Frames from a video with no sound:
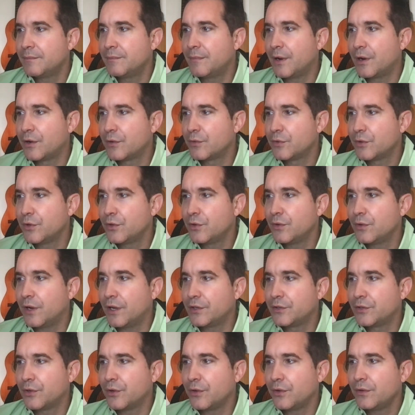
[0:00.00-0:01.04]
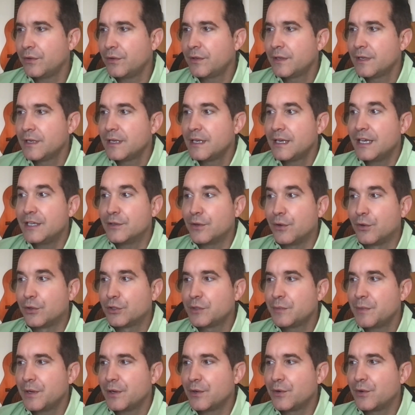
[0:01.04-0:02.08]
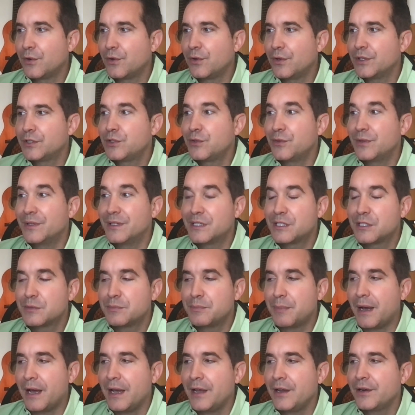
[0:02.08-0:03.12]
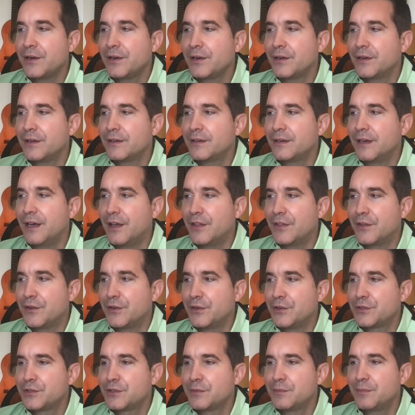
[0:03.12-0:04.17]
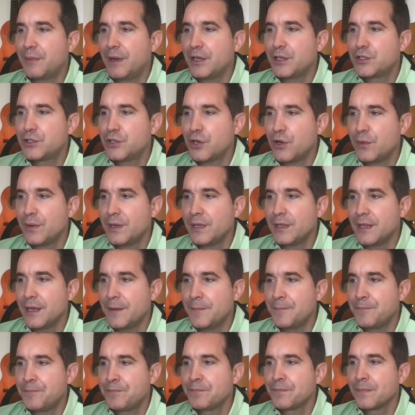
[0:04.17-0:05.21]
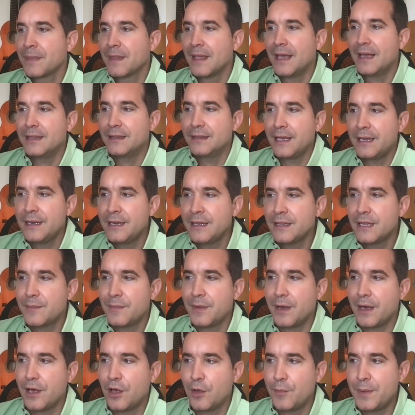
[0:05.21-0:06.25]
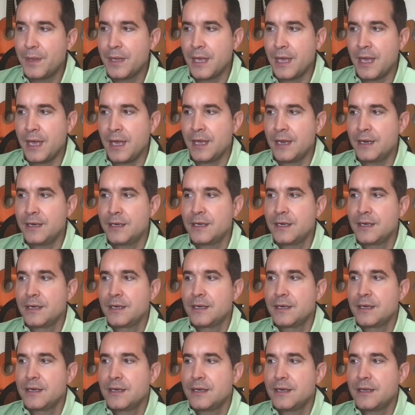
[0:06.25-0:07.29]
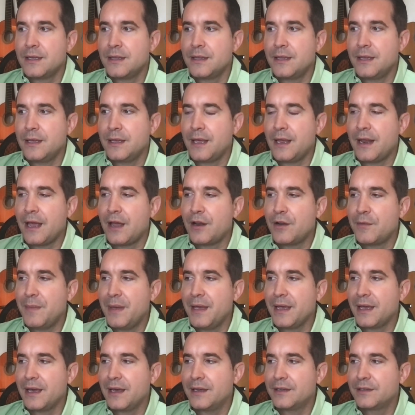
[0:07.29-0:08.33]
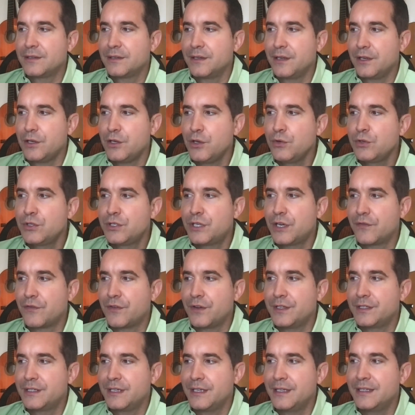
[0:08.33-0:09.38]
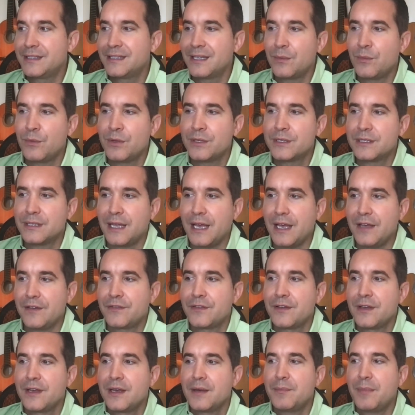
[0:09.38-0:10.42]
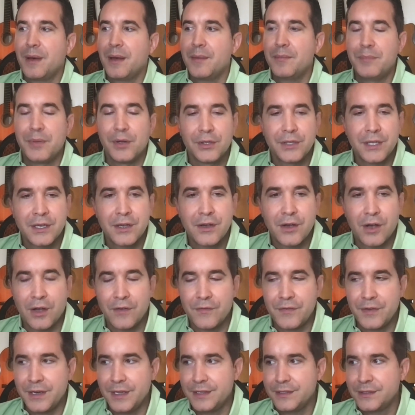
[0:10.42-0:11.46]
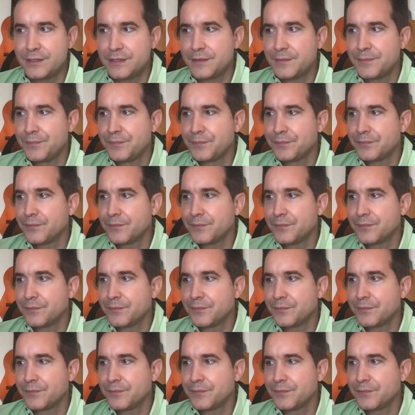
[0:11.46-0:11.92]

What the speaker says: Mahuru Atoll. His ultimate goal is to inspire others by showing them and lending them a helping hand and how to make a huge difference in someone's life by building confidence